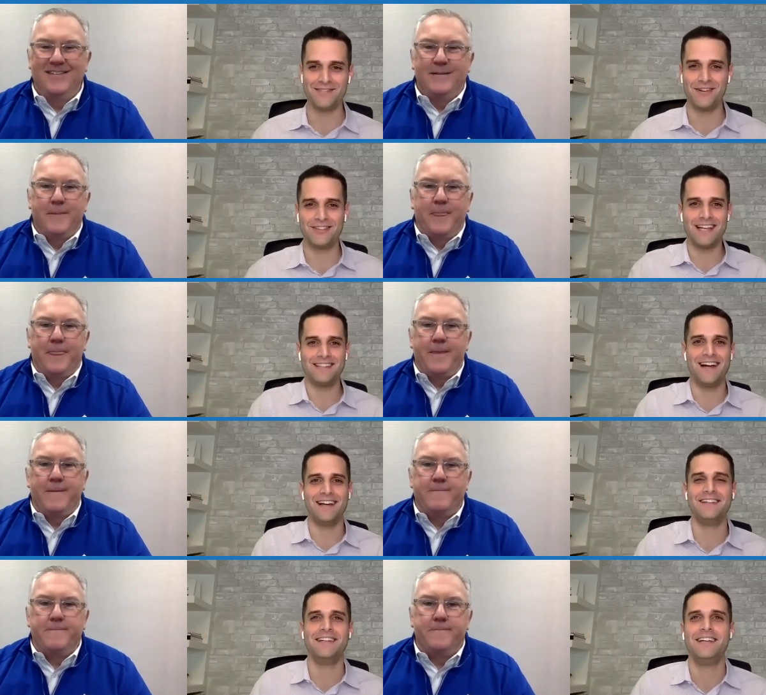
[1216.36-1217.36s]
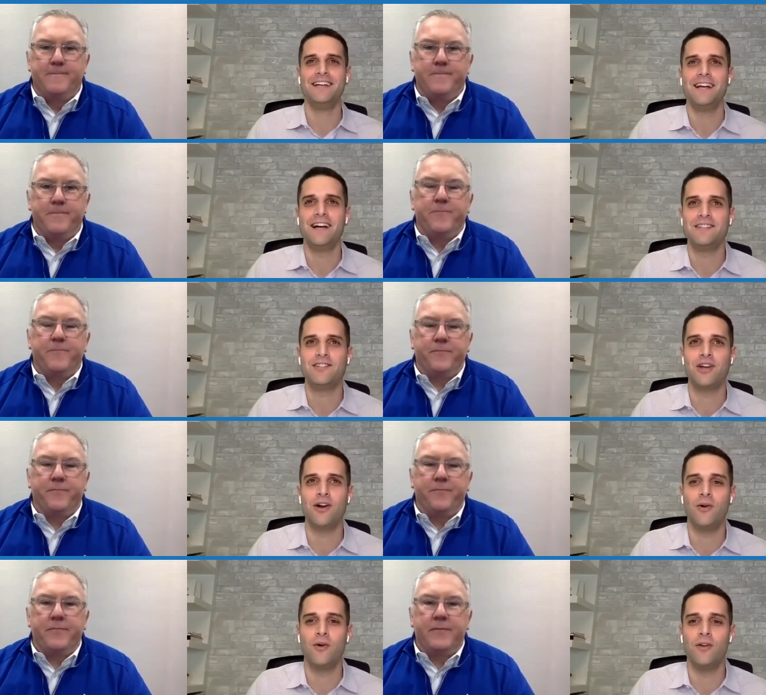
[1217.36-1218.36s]
Speaker 1: wrote that down.
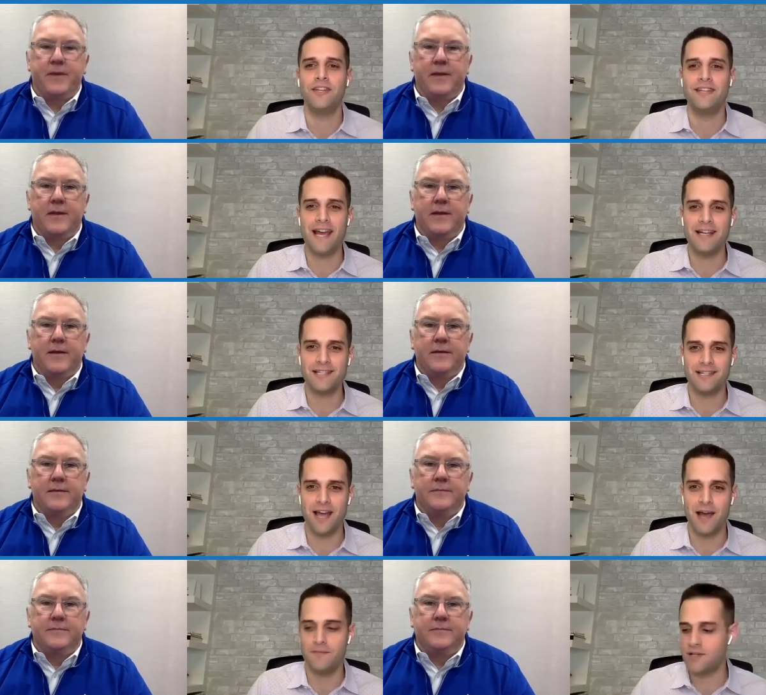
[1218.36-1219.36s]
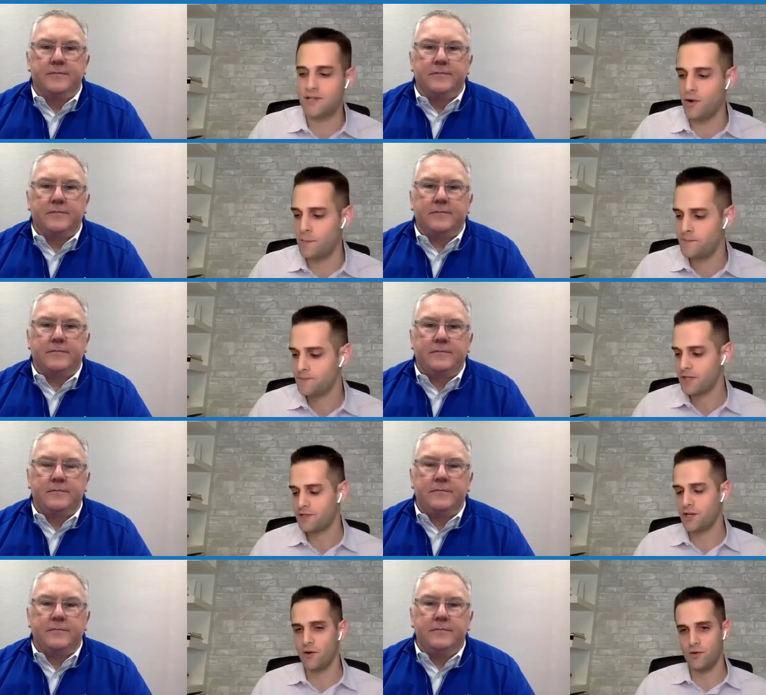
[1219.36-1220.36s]
So the next step, so
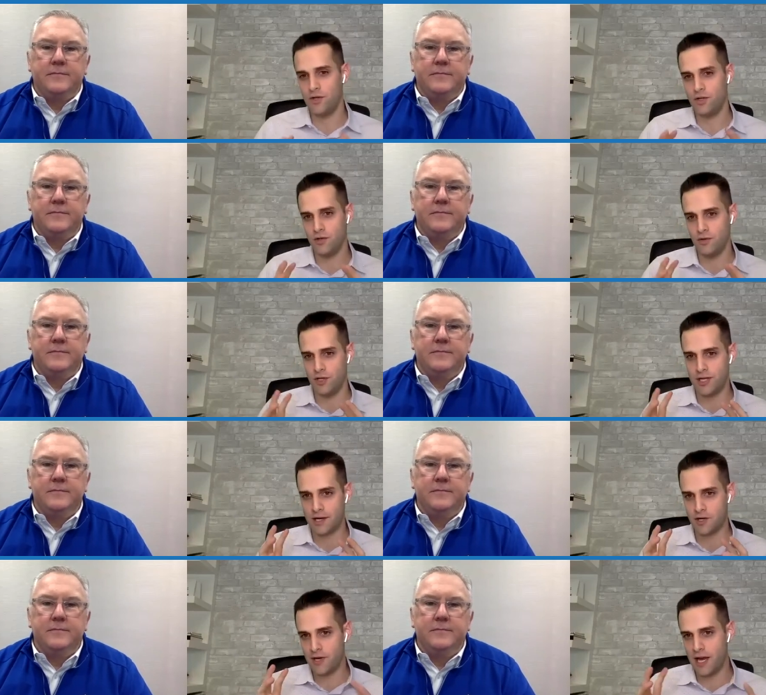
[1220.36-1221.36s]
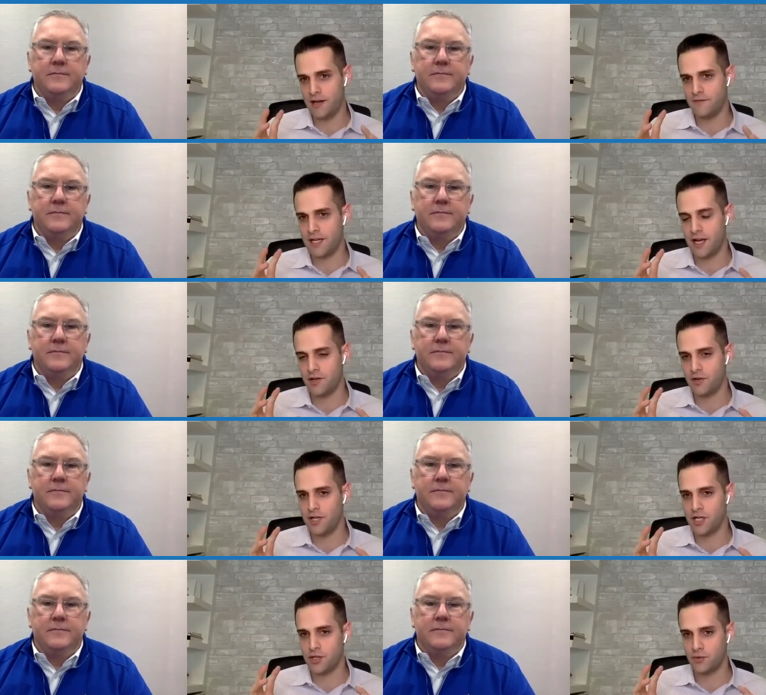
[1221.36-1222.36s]
so you, you get creative to get your
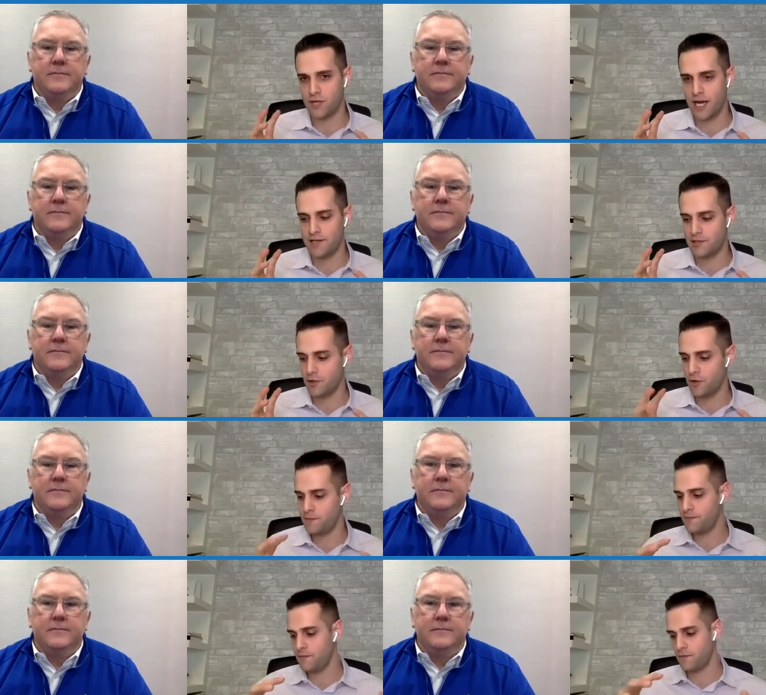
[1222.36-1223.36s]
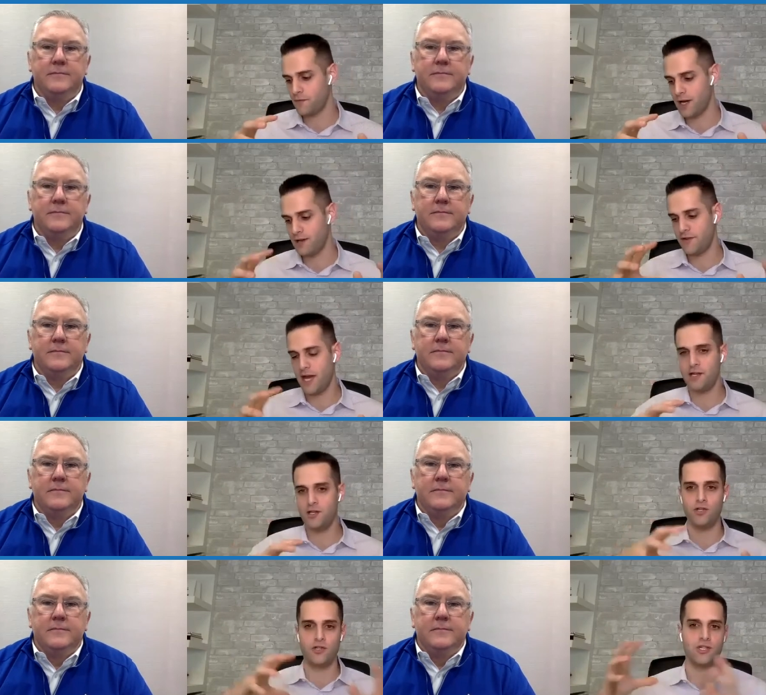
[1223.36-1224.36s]
initial caseload, right? Then
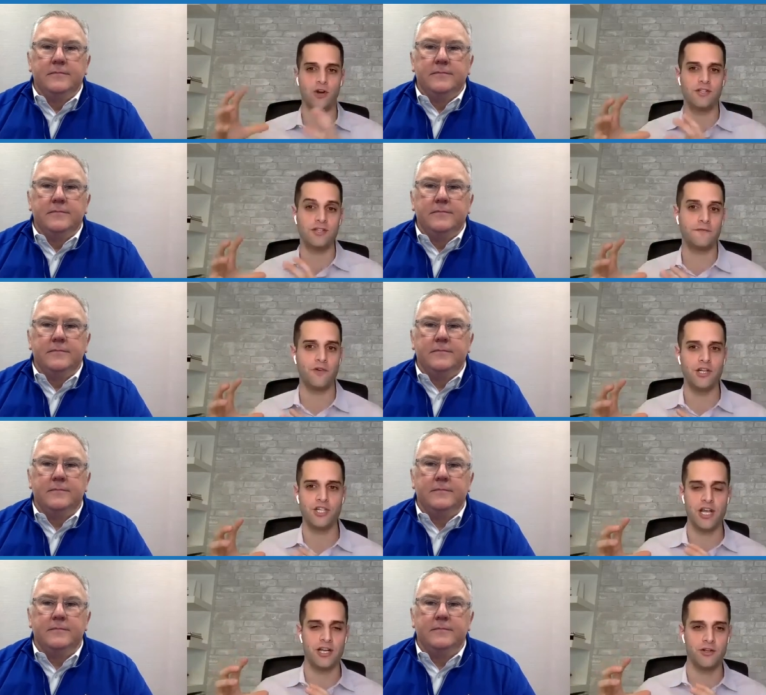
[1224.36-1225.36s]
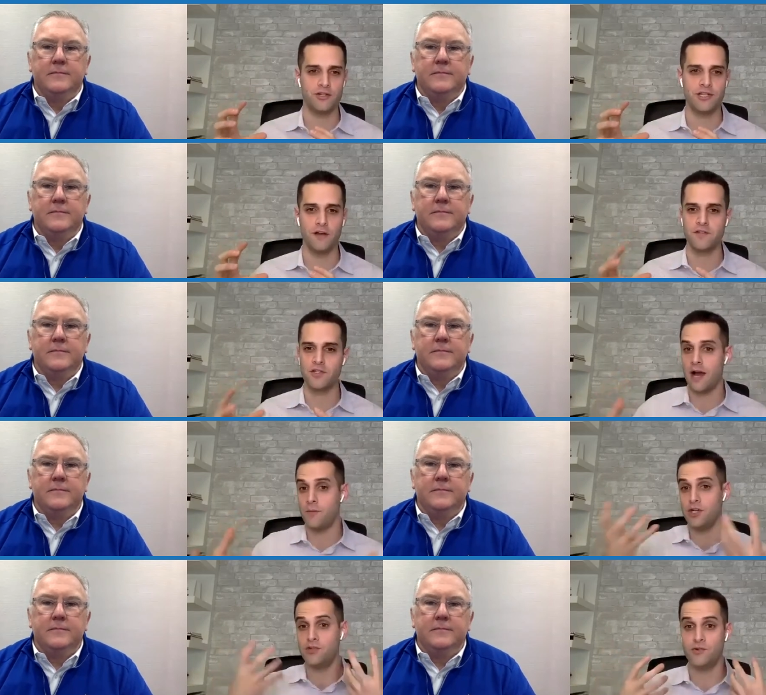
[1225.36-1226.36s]
you start differentiating yourself so that
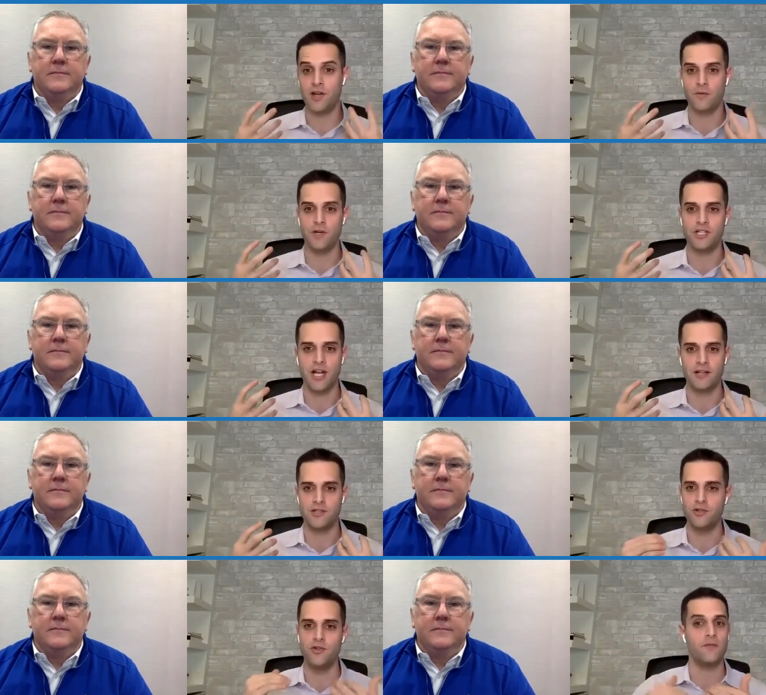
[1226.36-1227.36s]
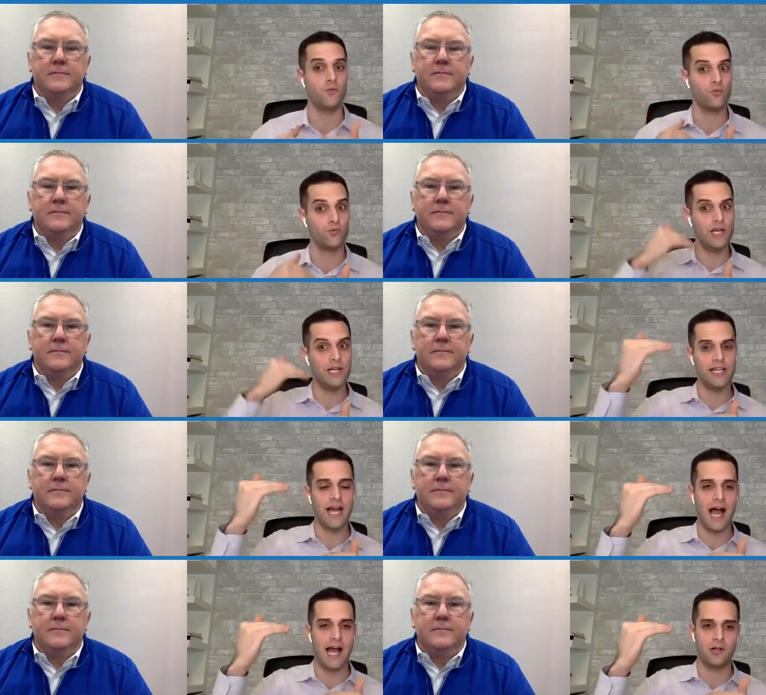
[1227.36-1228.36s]
when you do get reached out to, you have a really
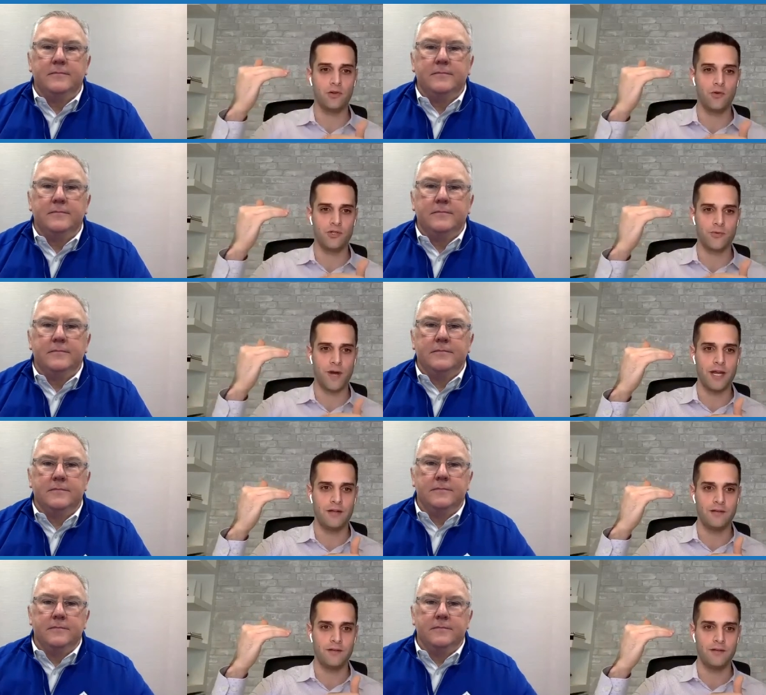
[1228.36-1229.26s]
high close rate,